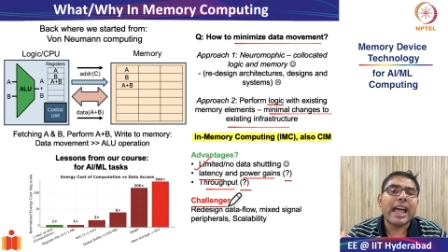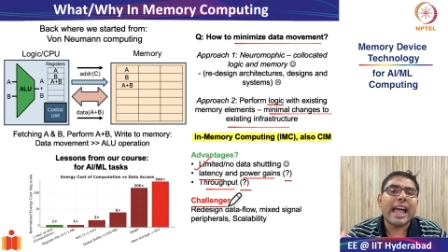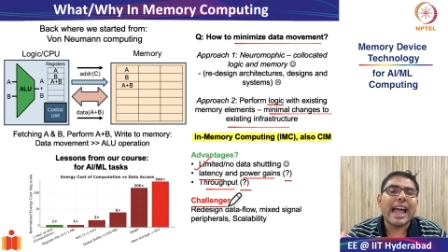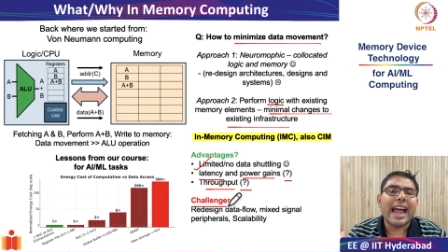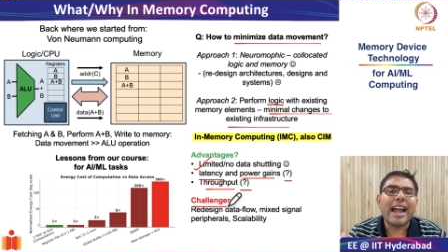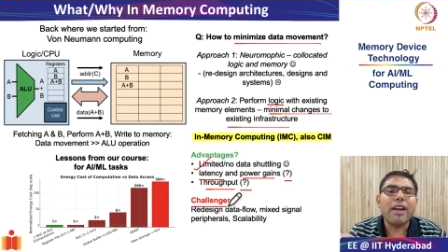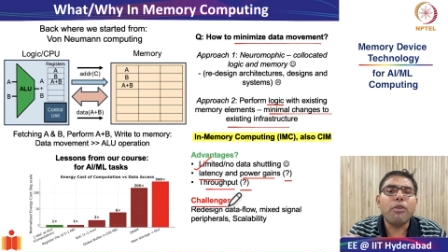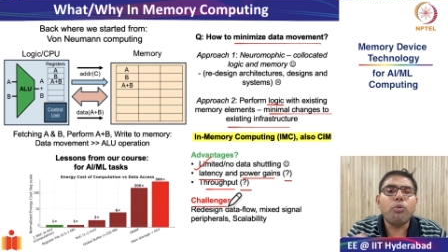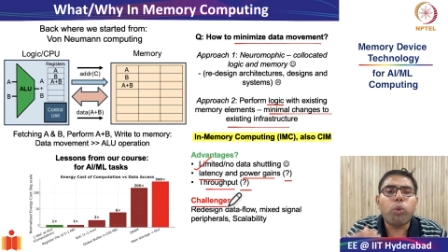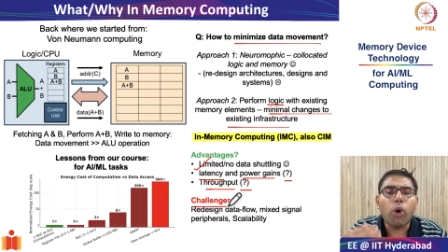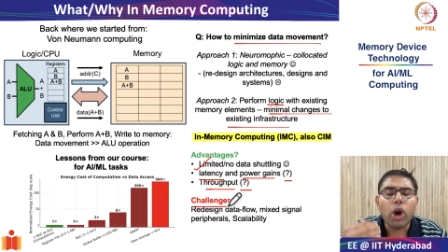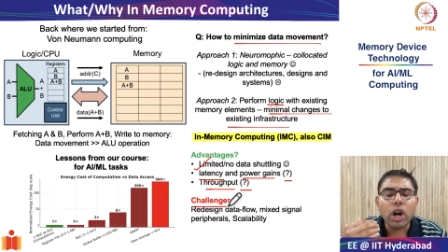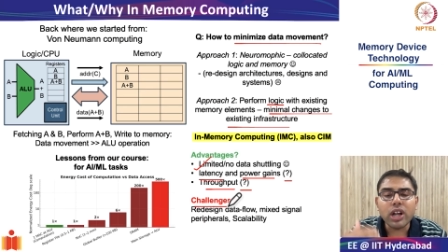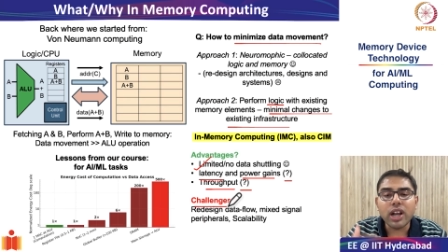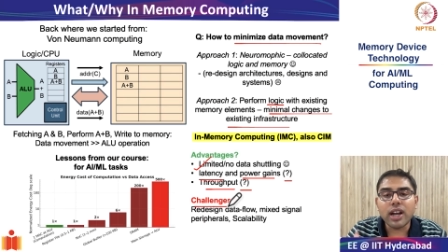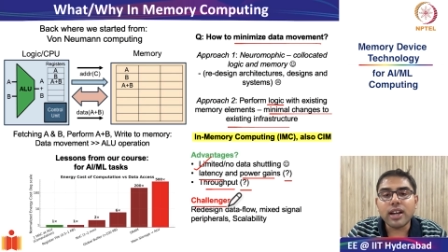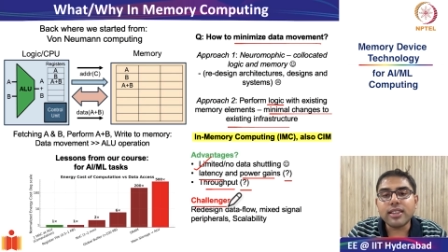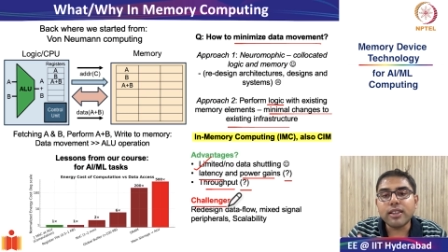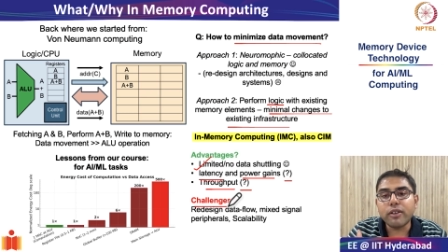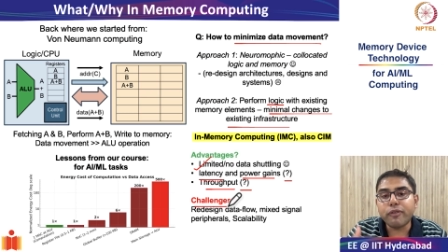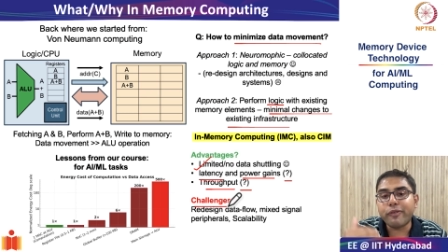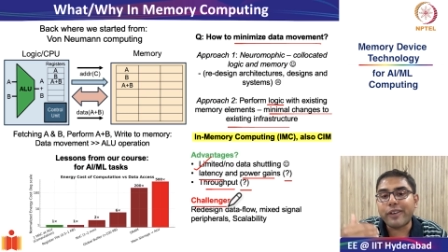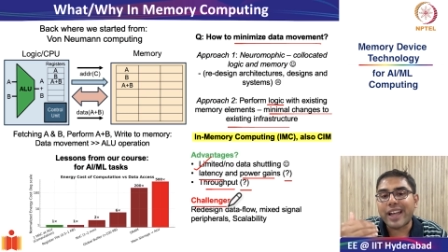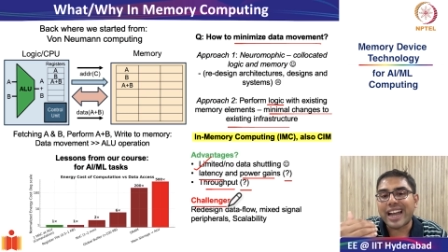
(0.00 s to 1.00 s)
And what are
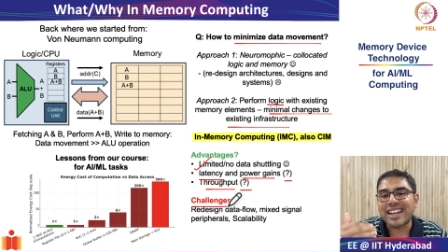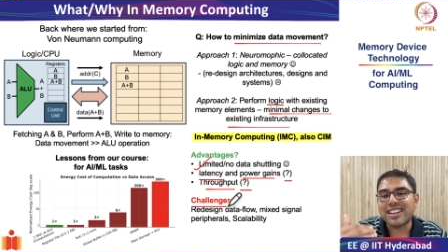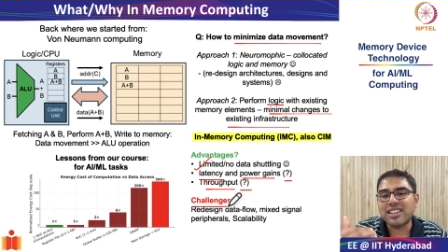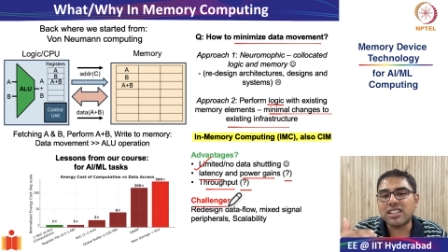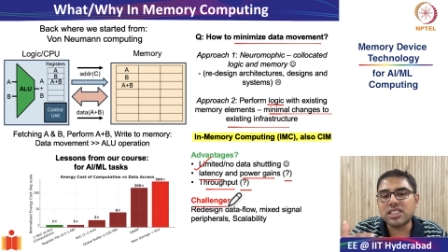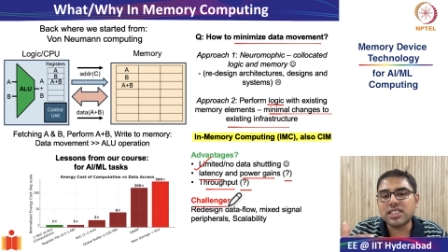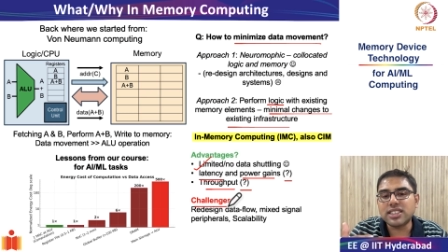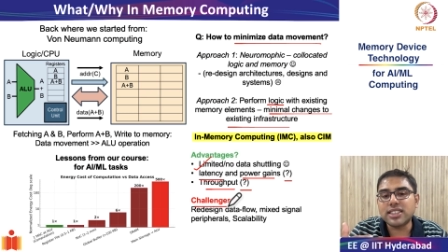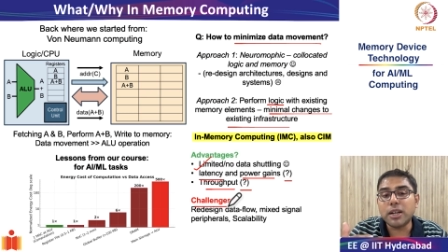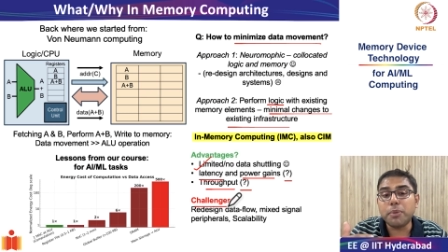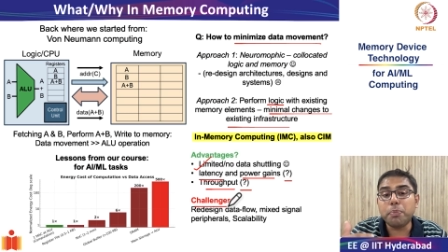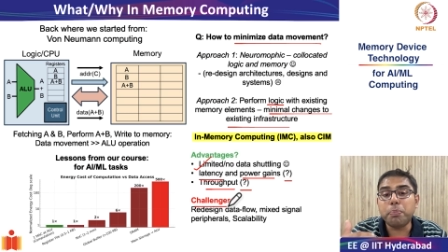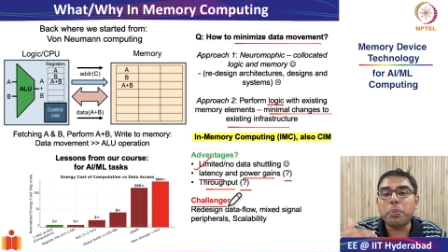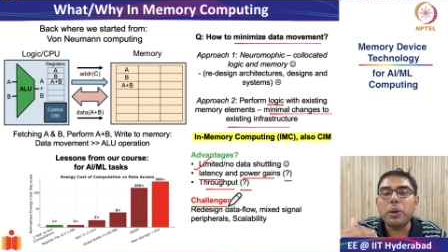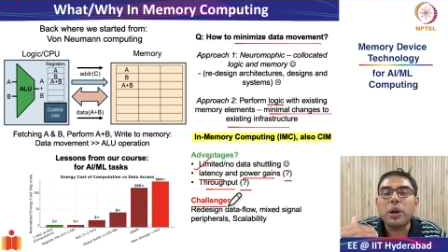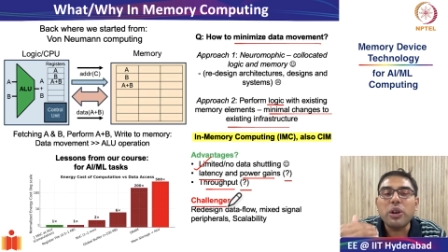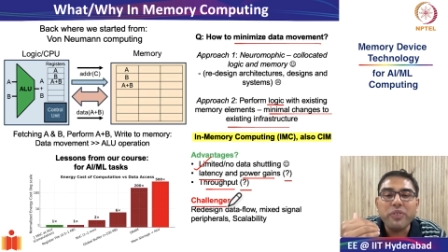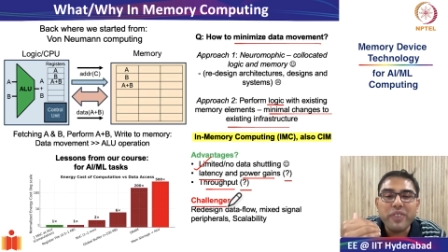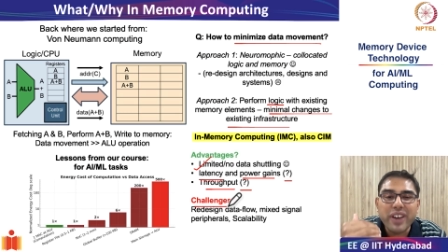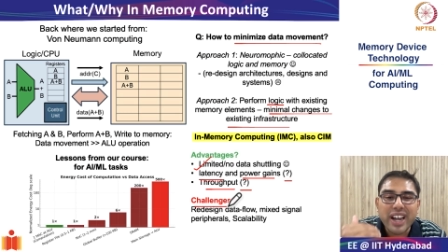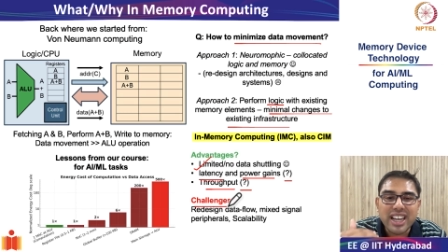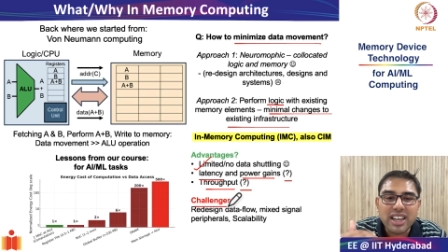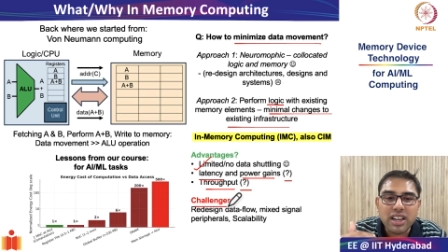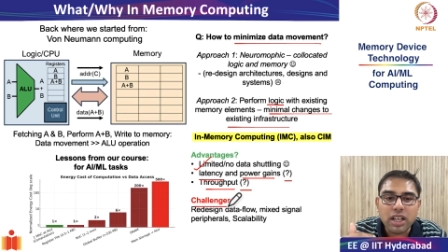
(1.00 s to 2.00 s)
the factors that
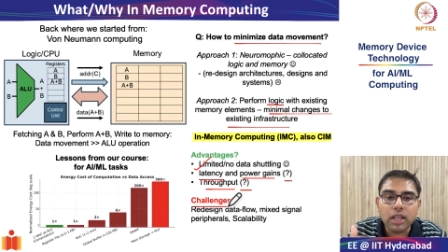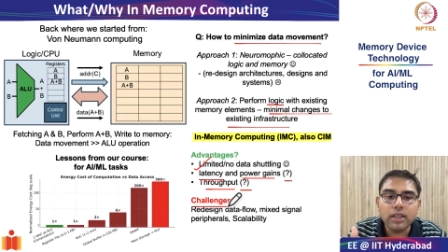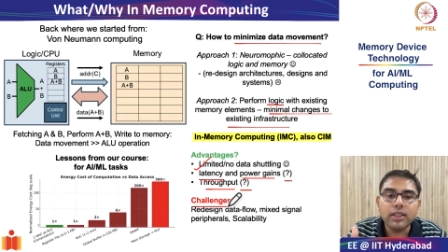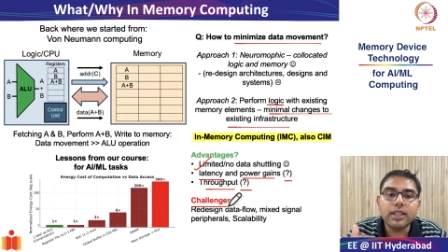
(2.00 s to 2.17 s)
prevent